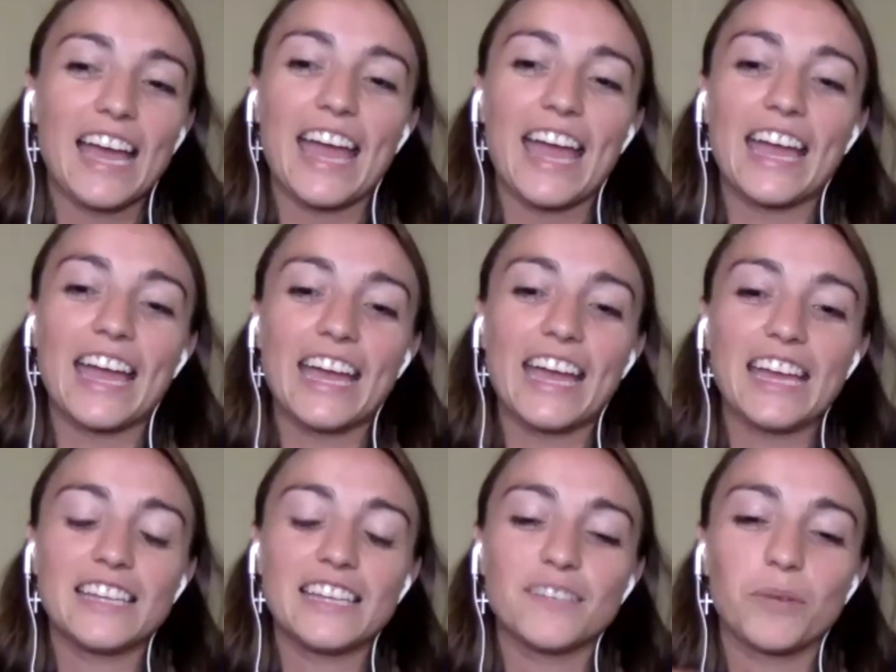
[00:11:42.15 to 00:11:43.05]

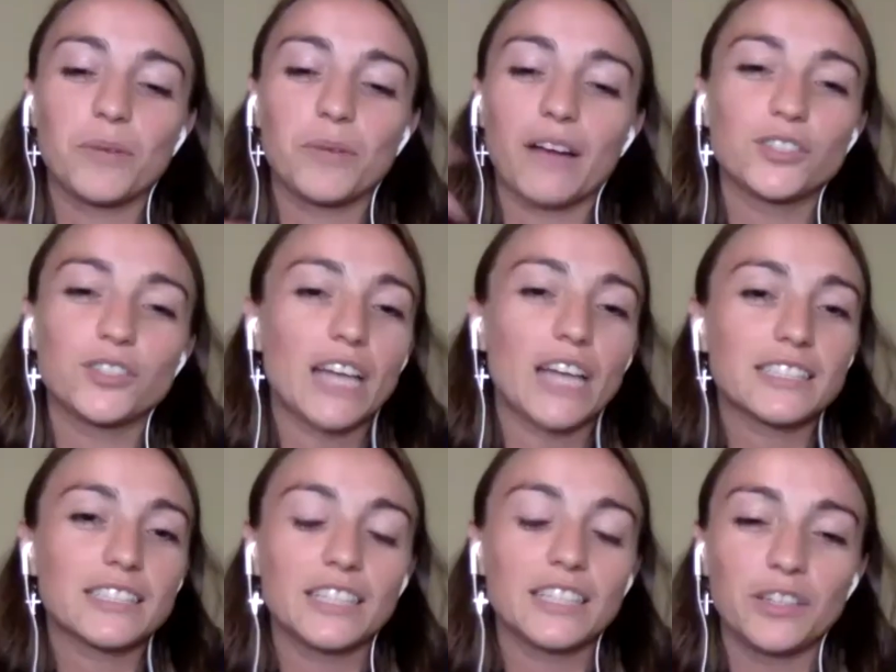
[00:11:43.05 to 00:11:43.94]
and we are I was
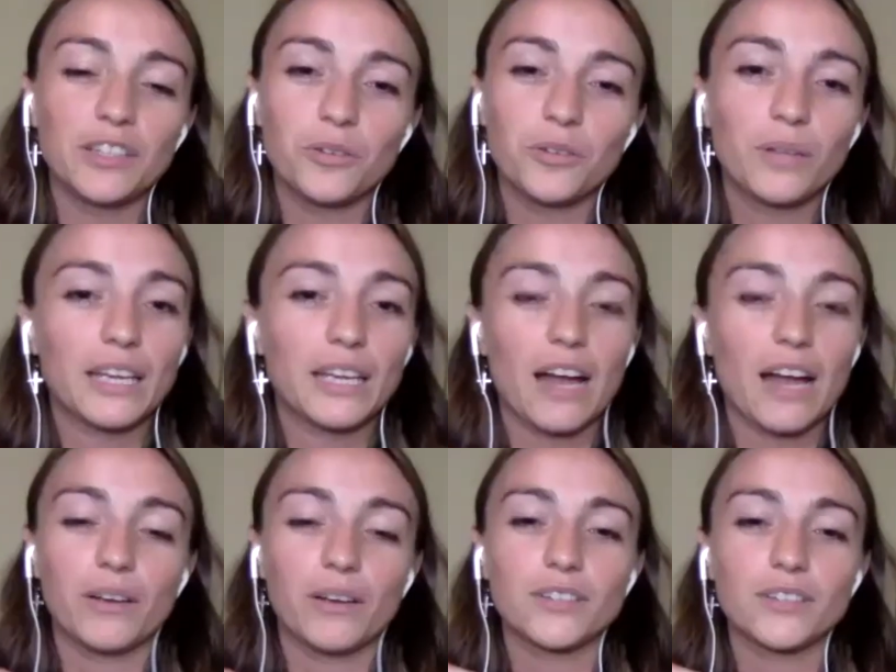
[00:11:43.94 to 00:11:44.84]
asking you like how
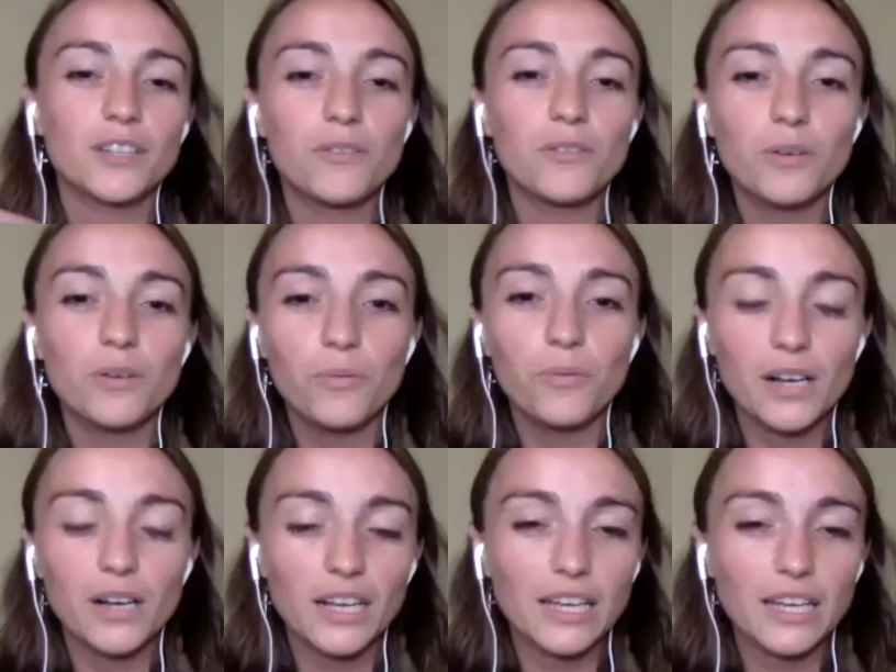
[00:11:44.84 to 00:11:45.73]
Arizona
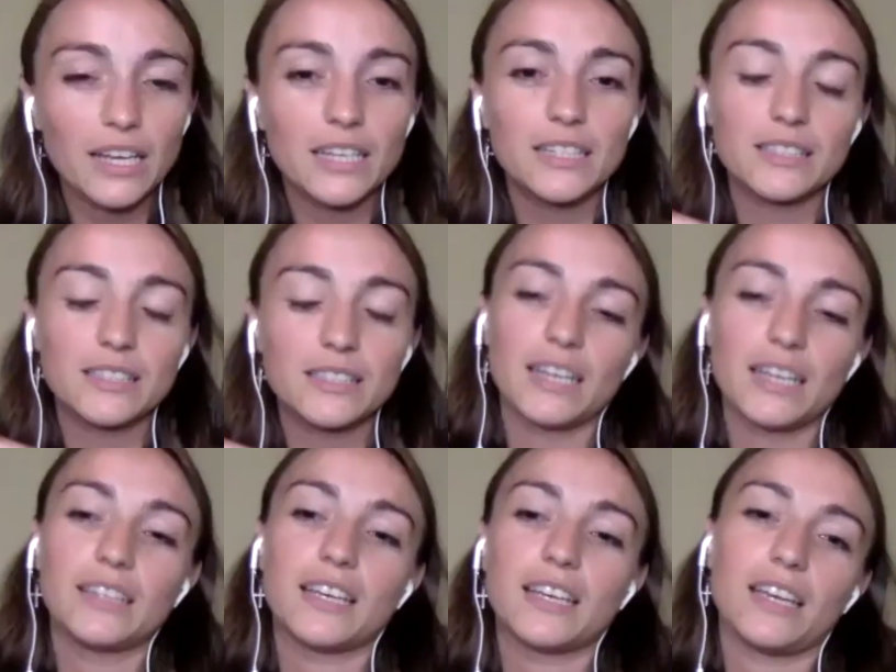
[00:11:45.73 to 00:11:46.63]
was
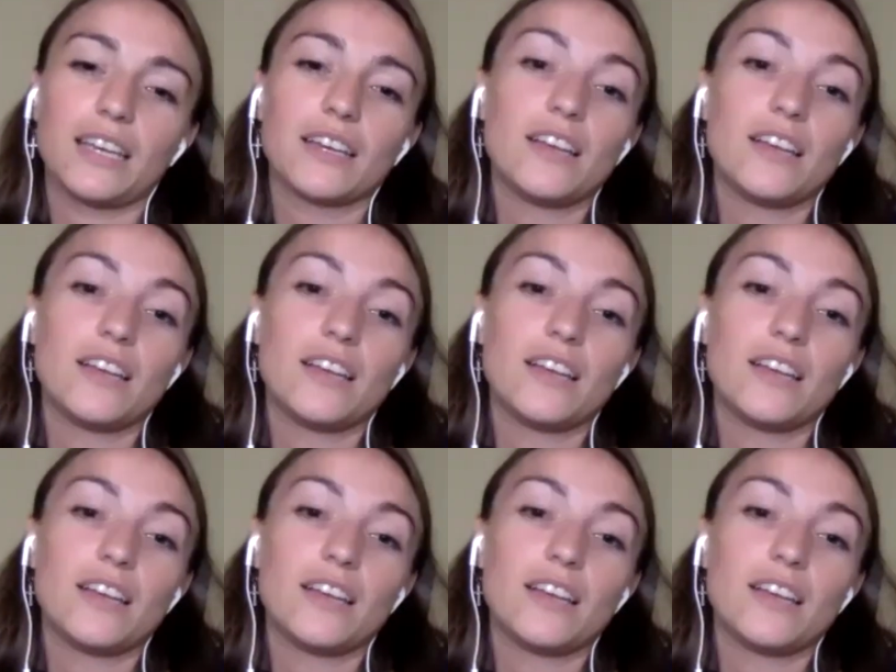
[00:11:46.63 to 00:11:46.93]
and like